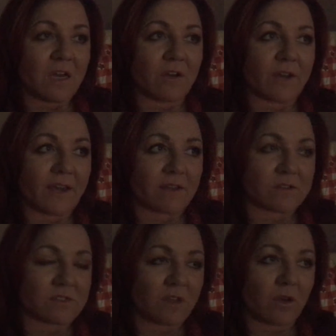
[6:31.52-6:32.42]
Okay,
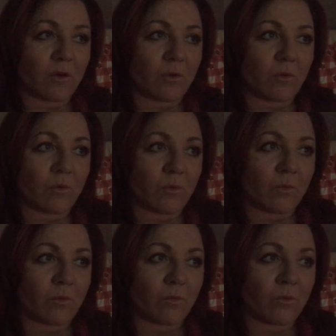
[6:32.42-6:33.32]
so
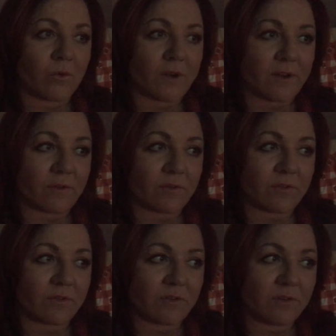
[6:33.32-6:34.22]
what
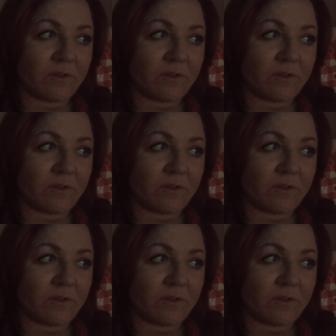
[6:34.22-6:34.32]
else?